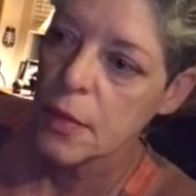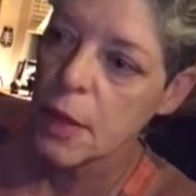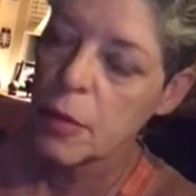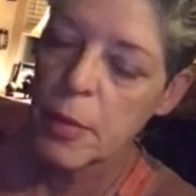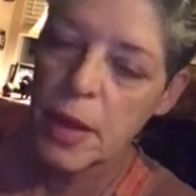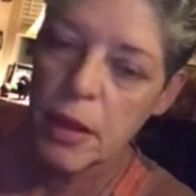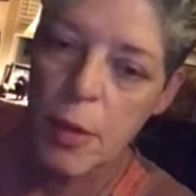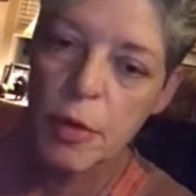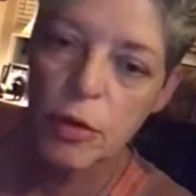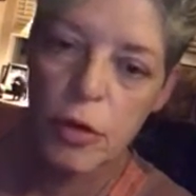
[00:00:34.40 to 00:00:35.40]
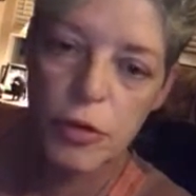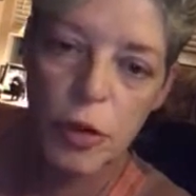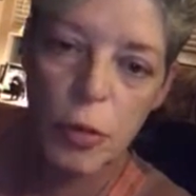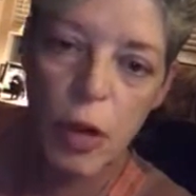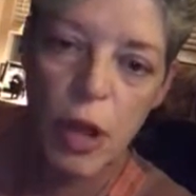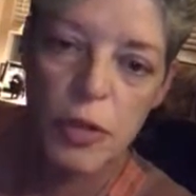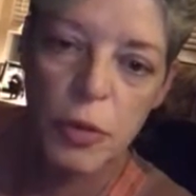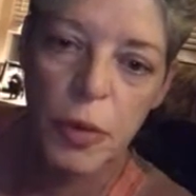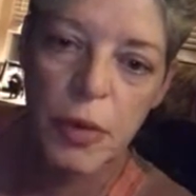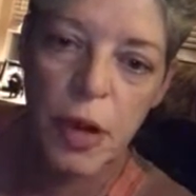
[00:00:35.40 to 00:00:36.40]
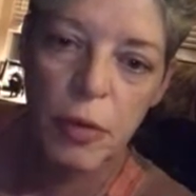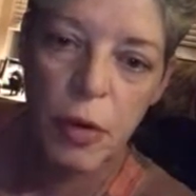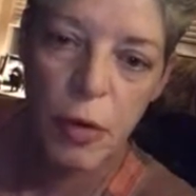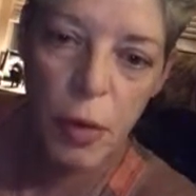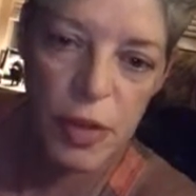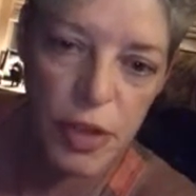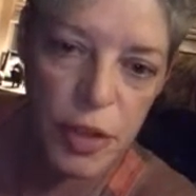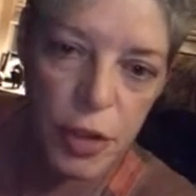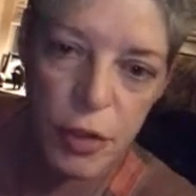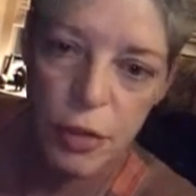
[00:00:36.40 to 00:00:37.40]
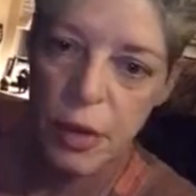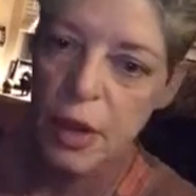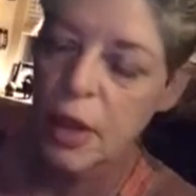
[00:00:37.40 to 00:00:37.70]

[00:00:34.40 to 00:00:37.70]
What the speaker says: And we may come across roadblocks where we don't know what to do.